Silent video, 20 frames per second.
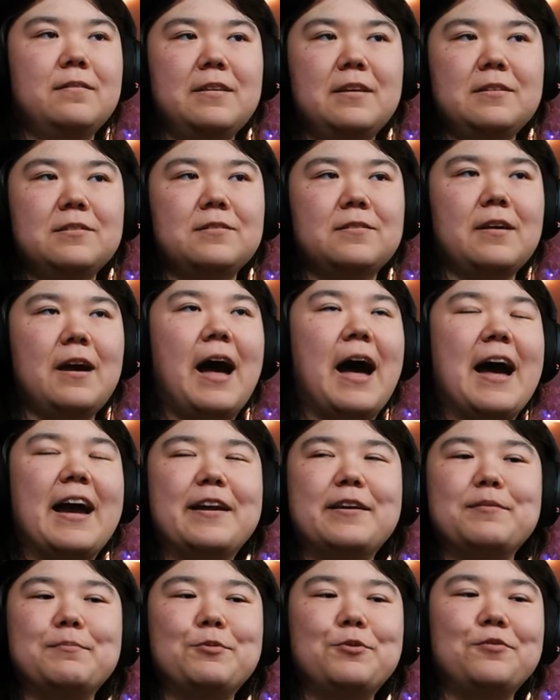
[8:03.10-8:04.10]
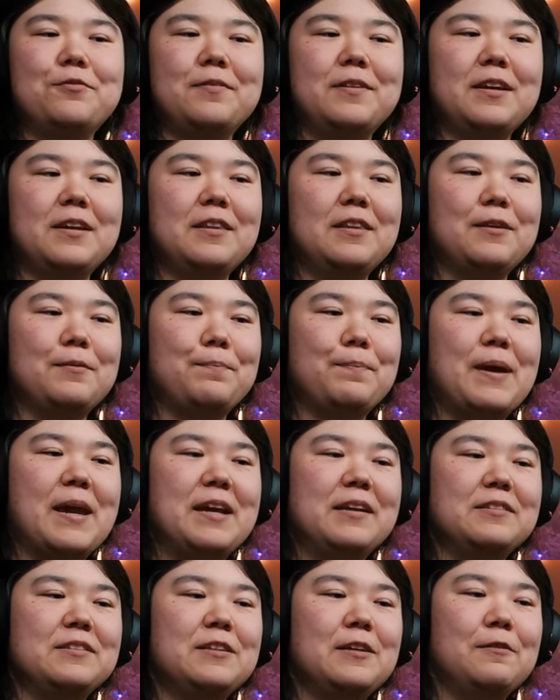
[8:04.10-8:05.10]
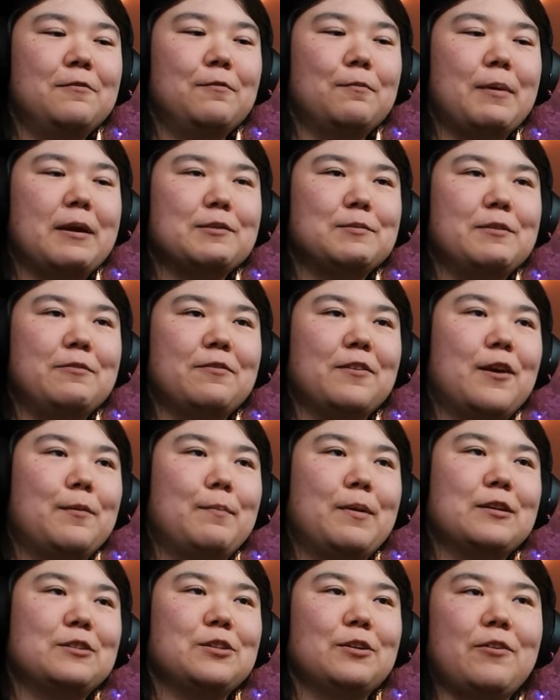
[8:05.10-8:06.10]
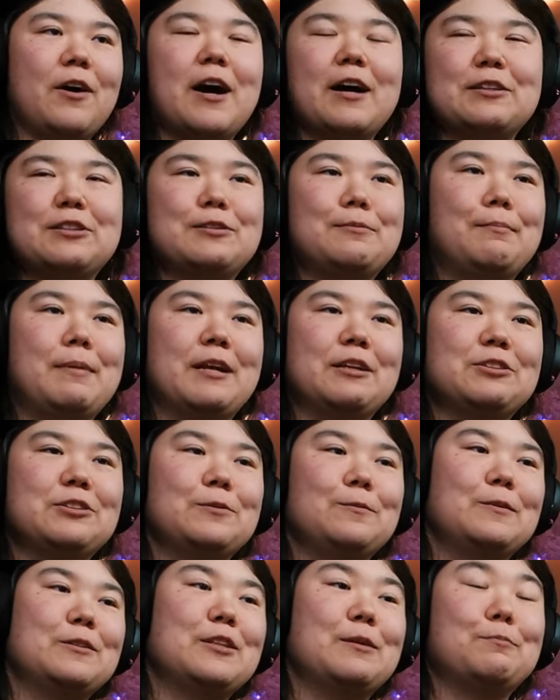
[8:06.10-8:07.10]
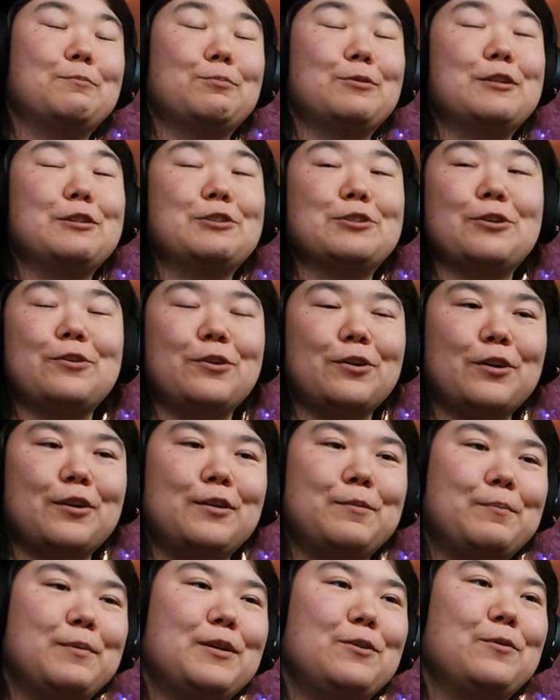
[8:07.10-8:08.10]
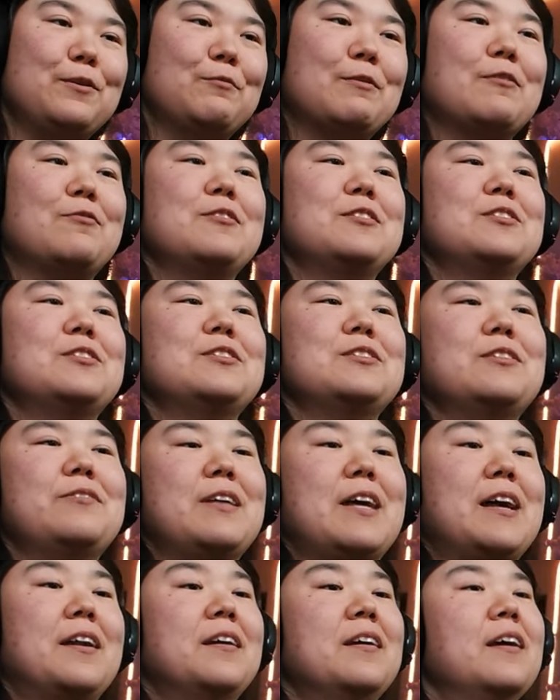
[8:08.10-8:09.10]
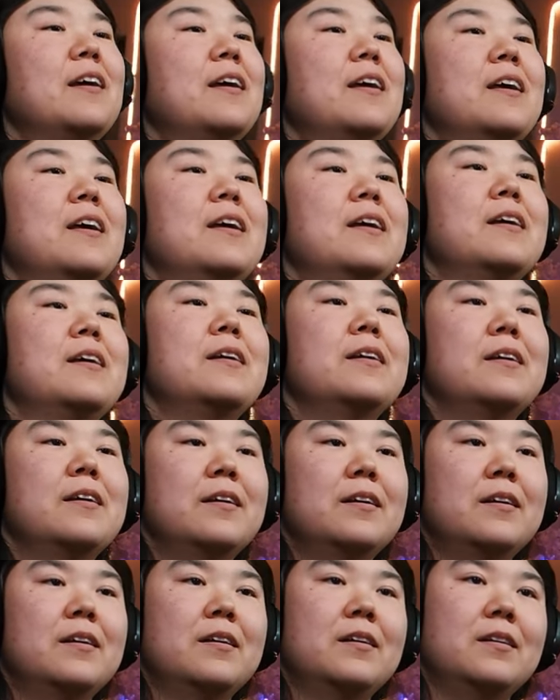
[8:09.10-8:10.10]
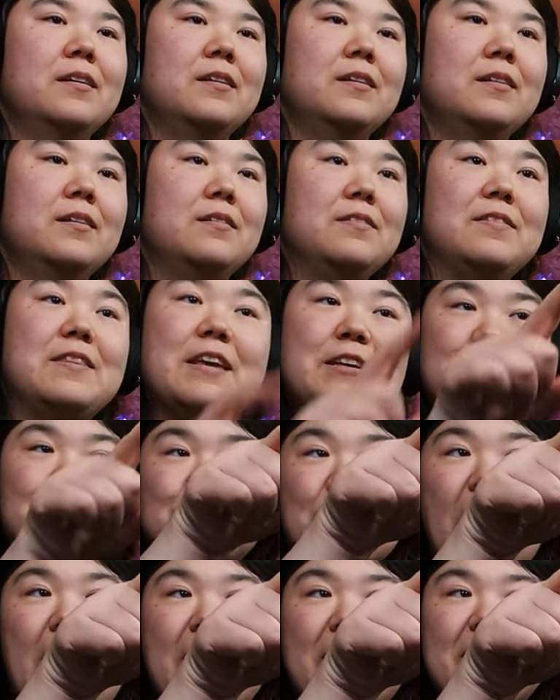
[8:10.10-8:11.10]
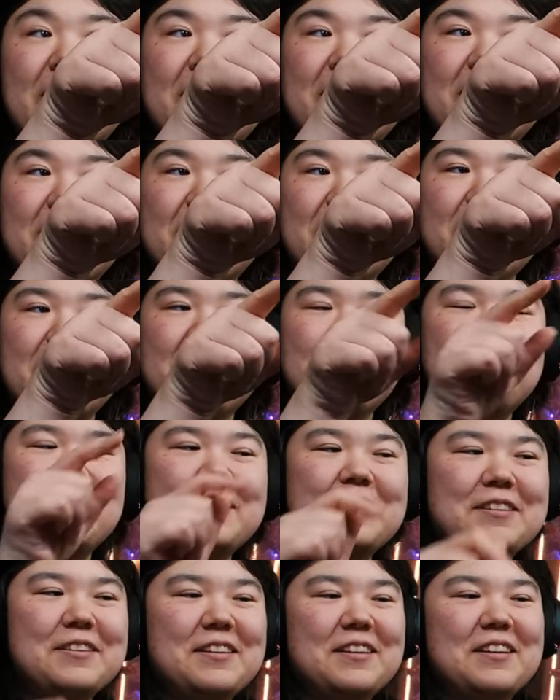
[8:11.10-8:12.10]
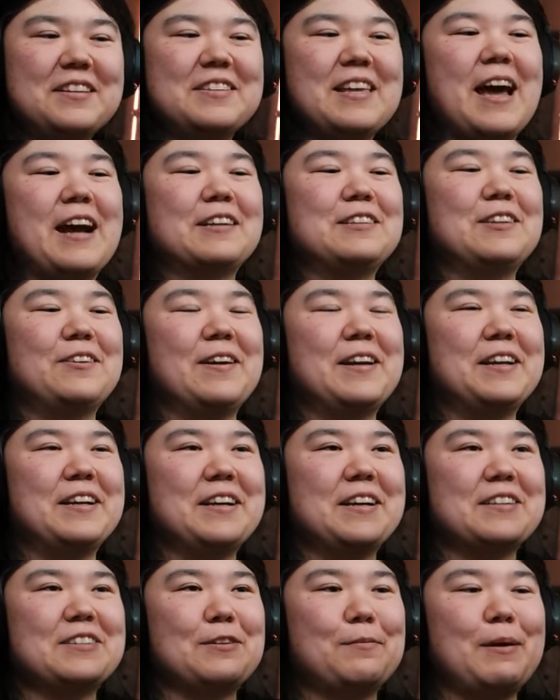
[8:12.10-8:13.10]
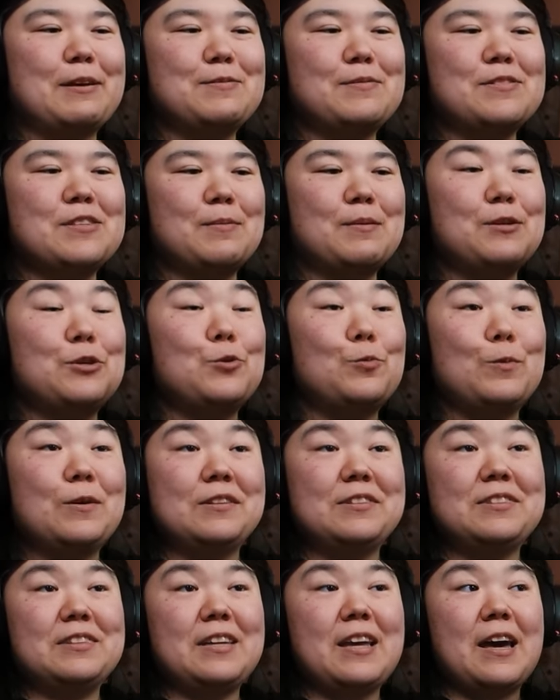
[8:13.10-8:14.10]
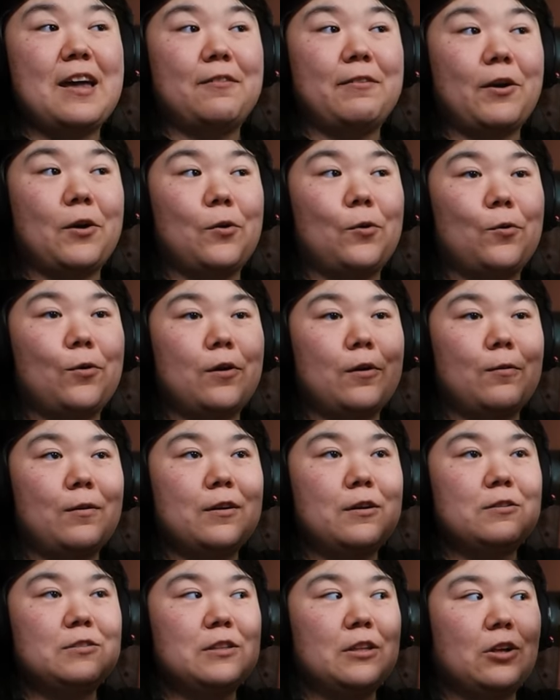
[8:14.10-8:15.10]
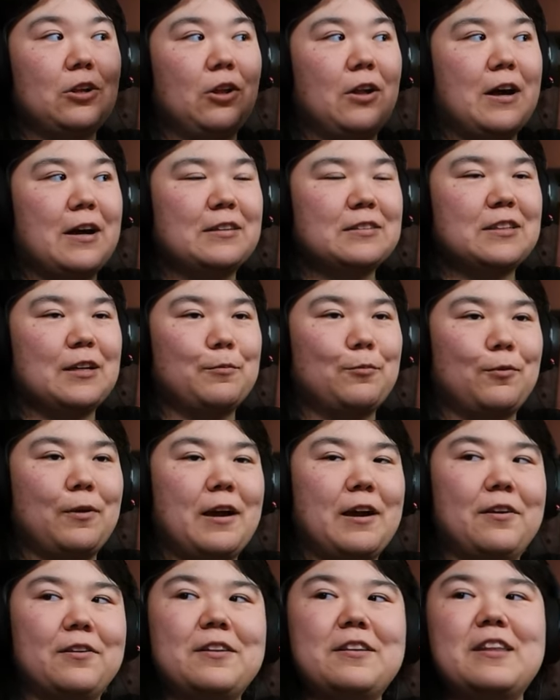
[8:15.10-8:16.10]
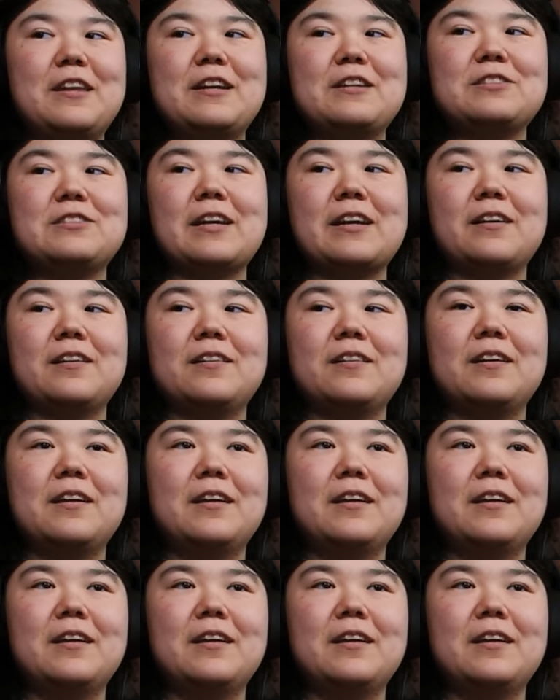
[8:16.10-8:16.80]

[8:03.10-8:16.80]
This, the eye moving in the painting reminds me very much of Haunted Mansion, which I'm pretty sure they're going to be doing references of that. This shot is actually quite good because it reminds me of something you would see out of like a horror where you see the claws come around and they just like,